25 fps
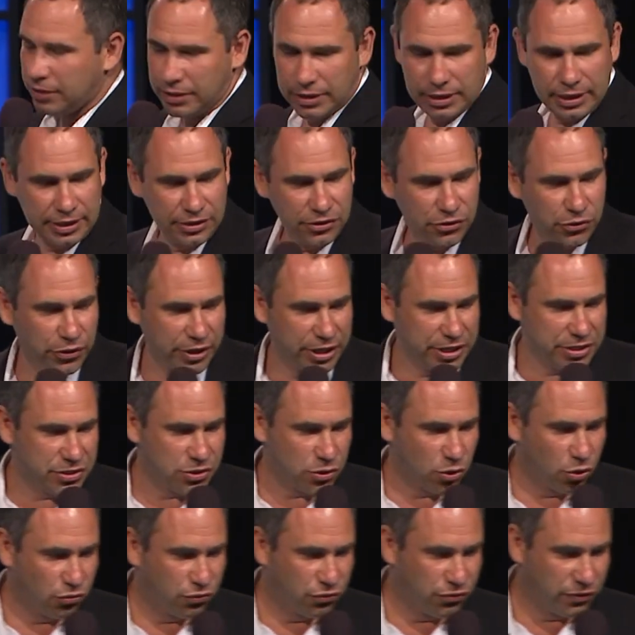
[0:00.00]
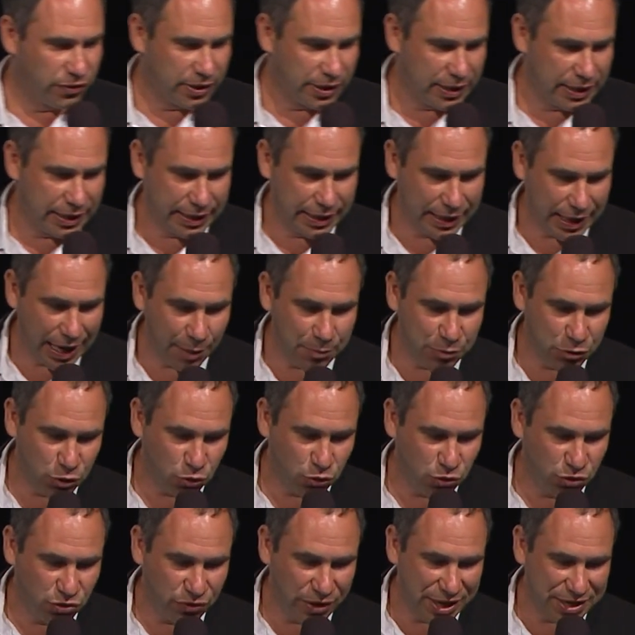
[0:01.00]
increase of up
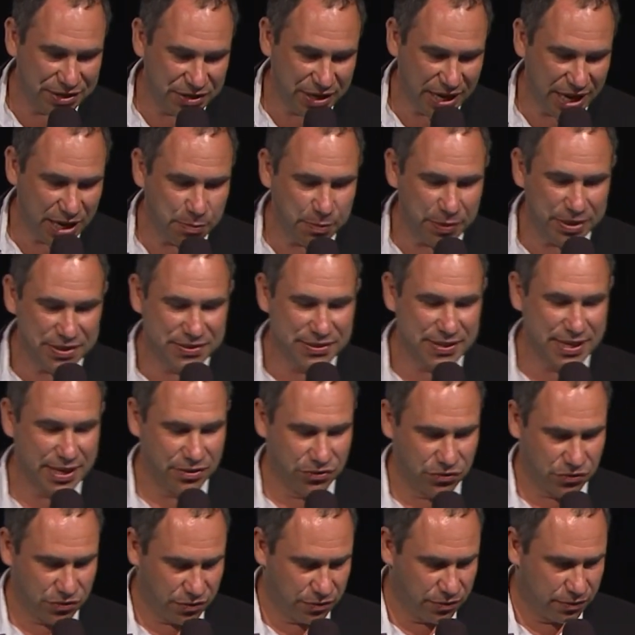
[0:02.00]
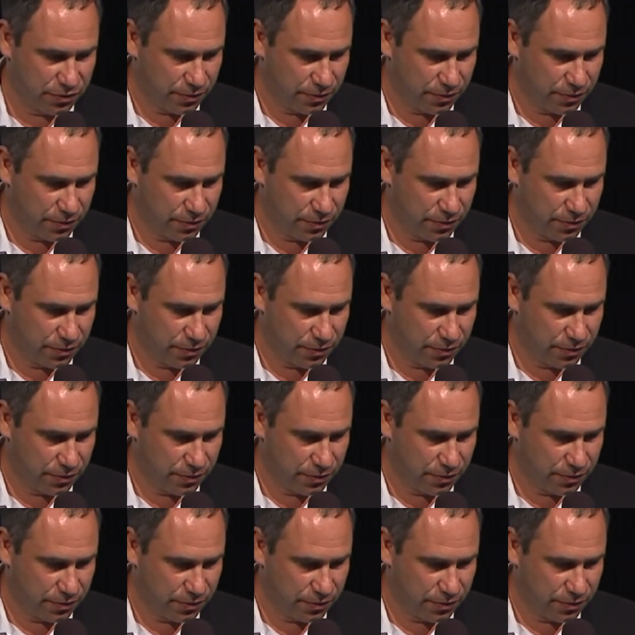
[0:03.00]
to 28%